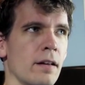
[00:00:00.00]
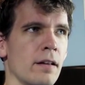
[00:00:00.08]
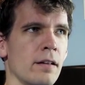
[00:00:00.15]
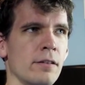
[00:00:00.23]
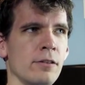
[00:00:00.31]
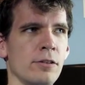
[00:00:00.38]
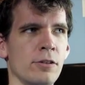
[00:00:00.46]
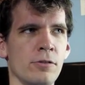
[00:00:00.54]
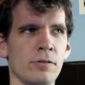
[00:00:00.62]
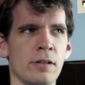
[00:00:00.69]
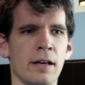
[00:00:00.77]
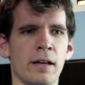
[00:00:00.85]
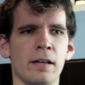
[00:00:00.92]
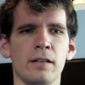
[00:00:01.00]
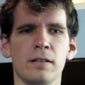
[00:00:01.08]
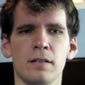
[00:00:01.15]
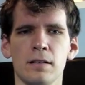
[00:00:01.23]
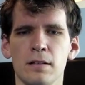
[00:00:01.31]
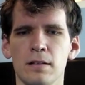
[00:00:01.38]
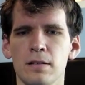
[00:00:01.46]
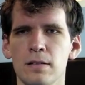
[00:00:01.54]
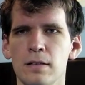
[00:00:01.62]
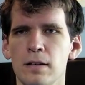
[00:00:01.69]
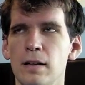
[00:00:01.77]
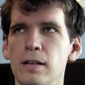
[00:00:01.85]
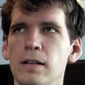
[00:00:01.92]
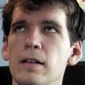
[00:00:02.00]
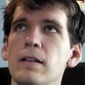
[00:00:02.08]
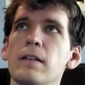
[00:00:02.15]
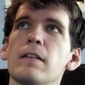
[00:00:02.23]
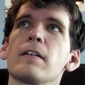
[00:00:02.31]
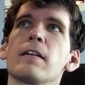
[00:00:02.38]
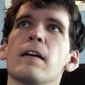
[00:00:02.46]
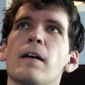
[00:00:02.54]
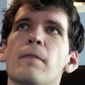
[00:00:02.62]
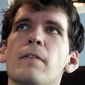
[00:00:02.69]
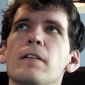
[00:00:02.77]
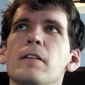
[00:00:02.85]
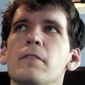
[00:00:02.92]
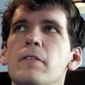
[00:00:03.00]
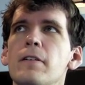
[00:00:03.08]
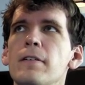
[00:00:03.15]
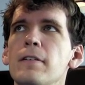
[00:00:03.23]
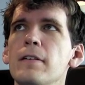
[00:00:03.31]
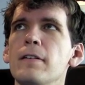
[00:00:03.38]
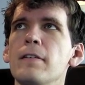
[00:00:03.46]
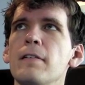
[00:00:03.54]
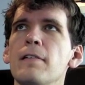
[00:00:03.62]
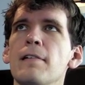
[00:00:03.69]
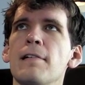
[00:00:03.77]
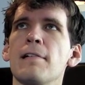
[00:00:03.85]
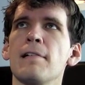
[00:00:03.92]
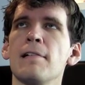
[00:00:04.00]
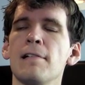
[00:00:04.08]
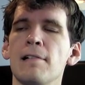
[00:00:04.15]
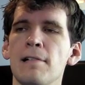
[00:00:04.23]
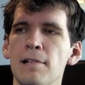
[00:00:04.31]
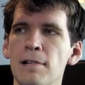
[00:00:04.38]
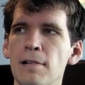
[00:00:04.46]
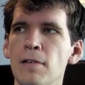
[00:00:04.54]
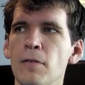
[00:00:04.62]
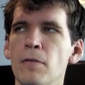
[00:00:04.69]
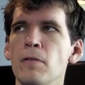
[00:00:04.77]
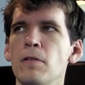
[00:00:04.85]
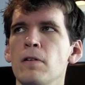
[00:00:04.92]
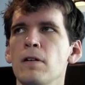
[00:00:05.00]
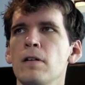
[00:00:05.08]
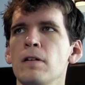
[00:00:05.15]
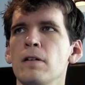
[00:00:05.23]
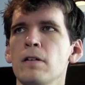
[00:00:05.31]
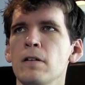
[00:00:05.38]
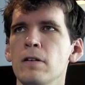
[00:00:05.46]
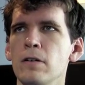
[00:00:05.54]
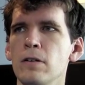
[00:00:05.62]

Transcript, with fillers: in two days, I think. How many were there? One,